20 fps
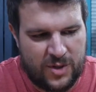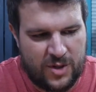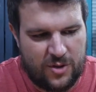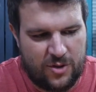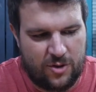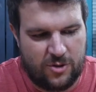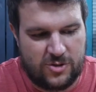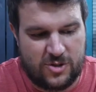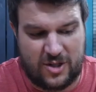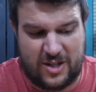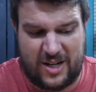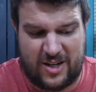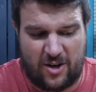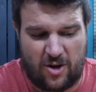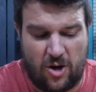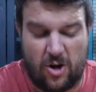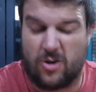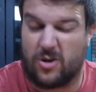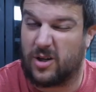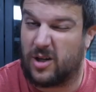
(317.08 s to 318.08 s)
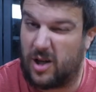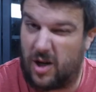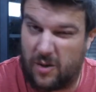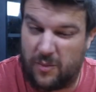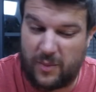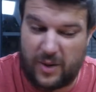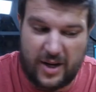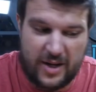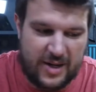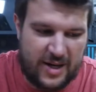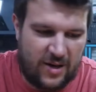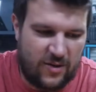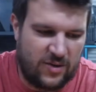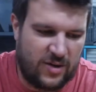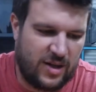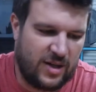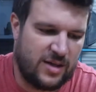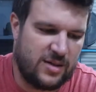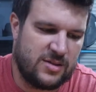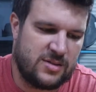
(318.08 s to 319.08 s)
Those are kind of hard to come by
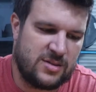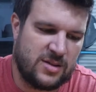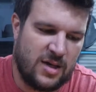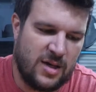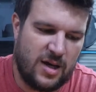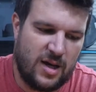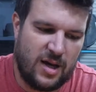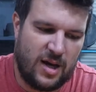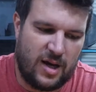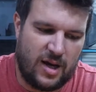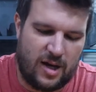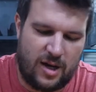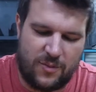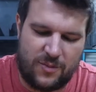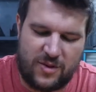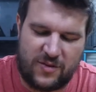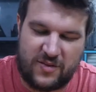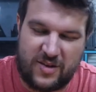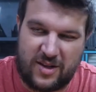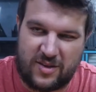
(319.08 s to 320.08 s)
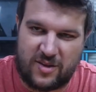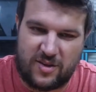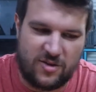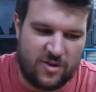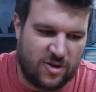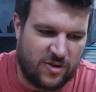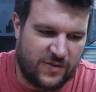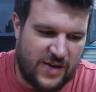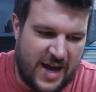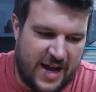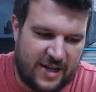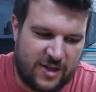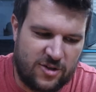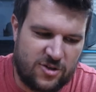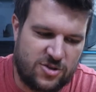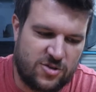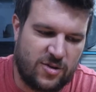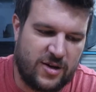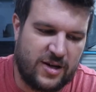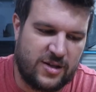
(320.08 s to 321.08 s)
nowadays. They've got the Nerf
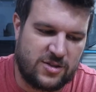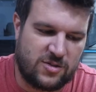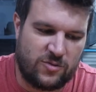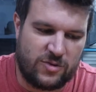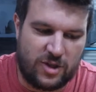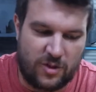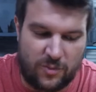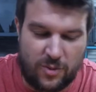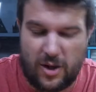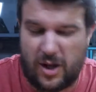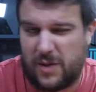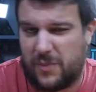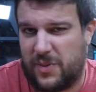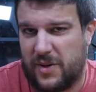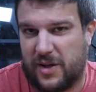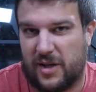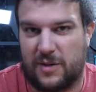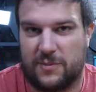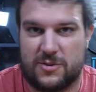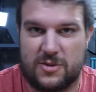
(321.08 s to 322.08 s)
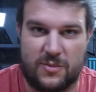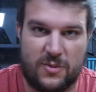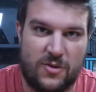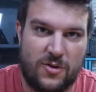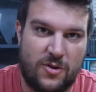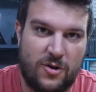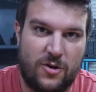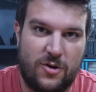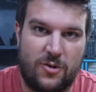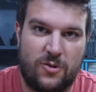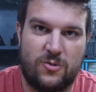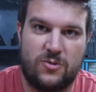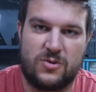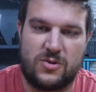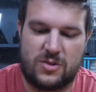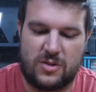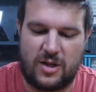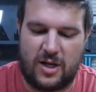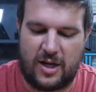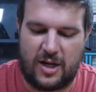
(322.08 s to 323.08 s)
AccuStrike, so we could probably pick up some of
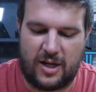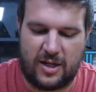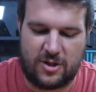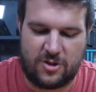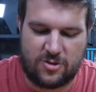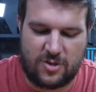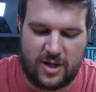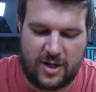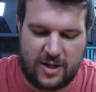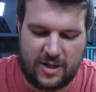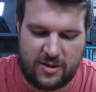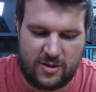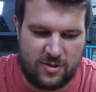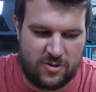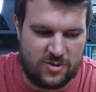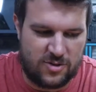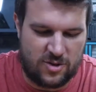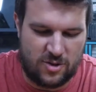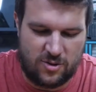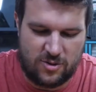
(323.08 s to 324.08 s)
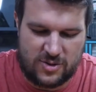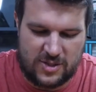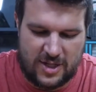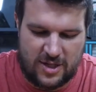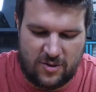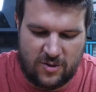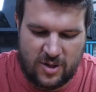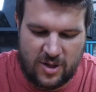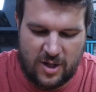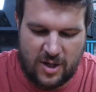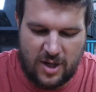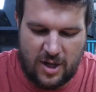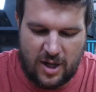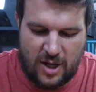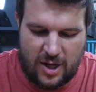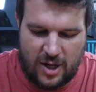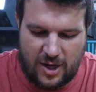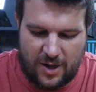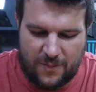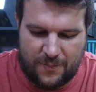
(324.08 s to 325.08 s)
those and try and use those out.
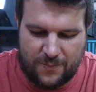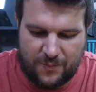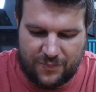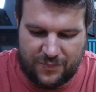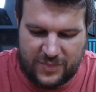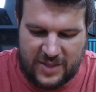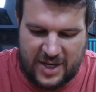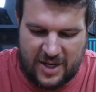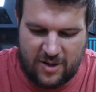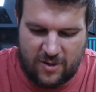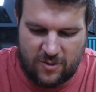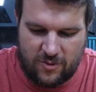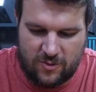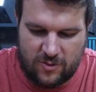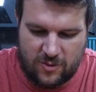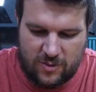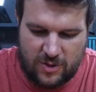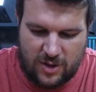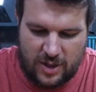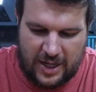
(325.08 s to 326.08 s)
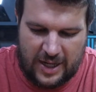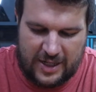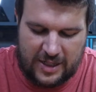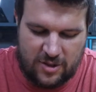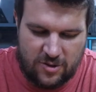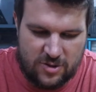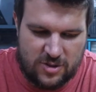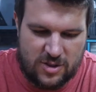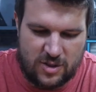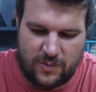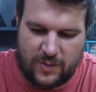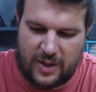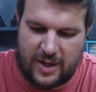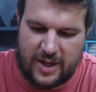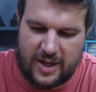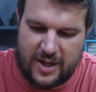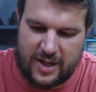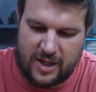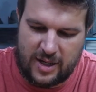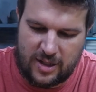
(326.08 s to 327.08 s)
Now, I used to
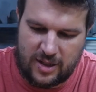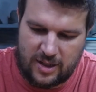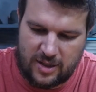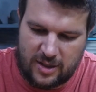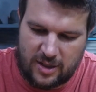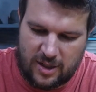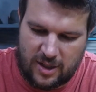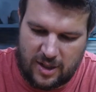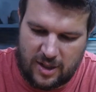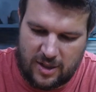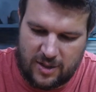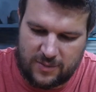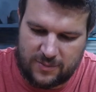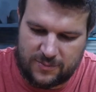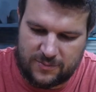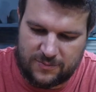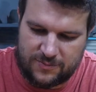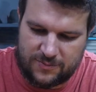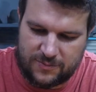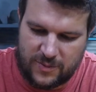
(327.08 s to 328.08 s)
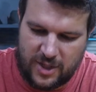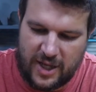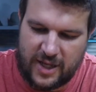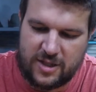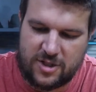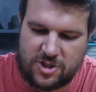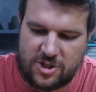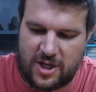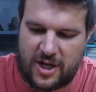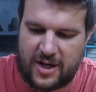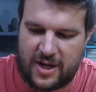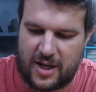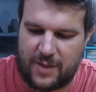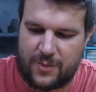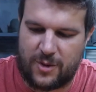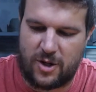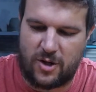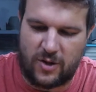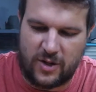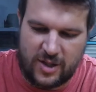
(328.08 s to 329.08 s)
buy headshot
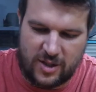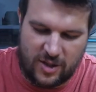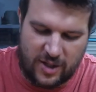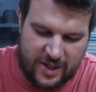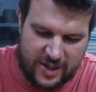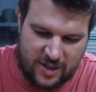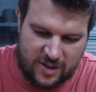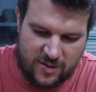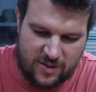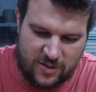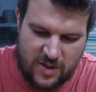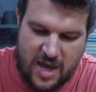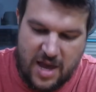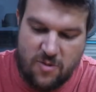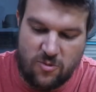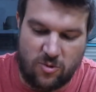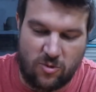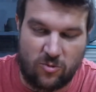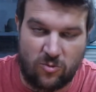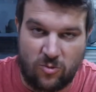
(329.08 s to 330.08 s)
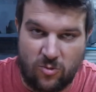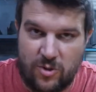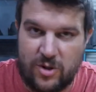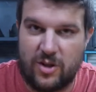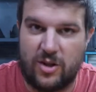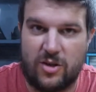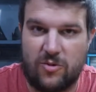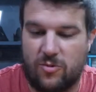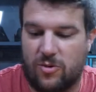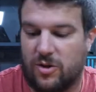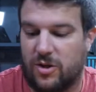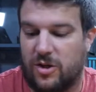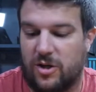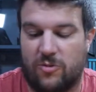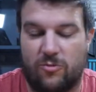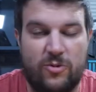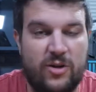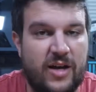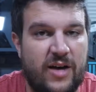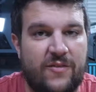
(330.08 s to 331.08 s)
ammo, and like they were really, really
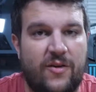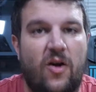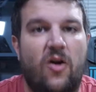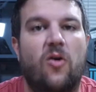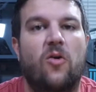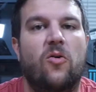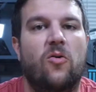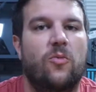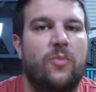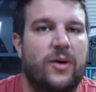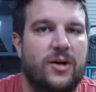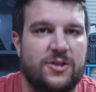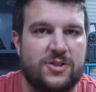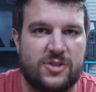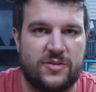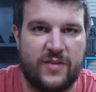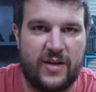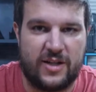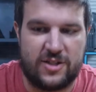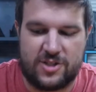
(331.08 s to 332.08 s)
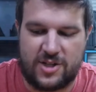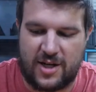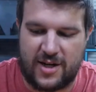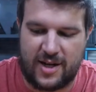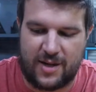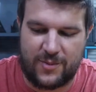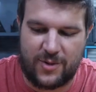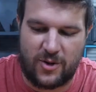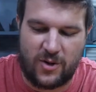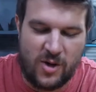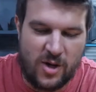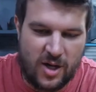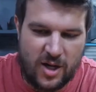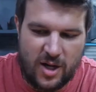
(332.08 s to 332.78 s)
good. We have a whole bunch of headshot ammo